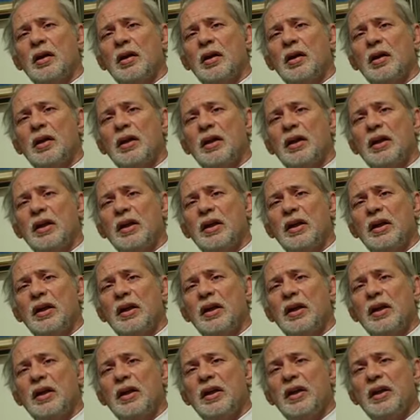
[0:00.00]

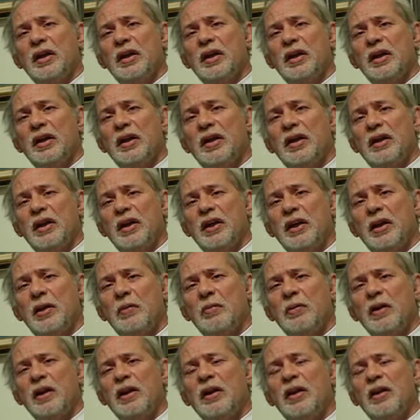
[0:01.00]
the
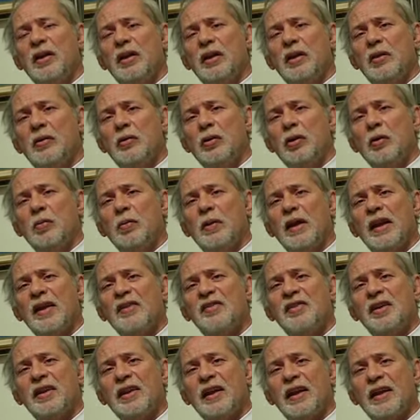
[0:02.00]
treatment uh, took
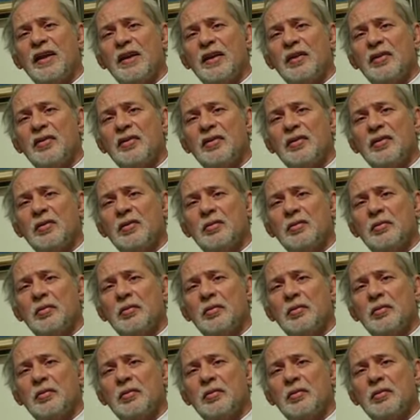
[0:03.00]
place in Athens.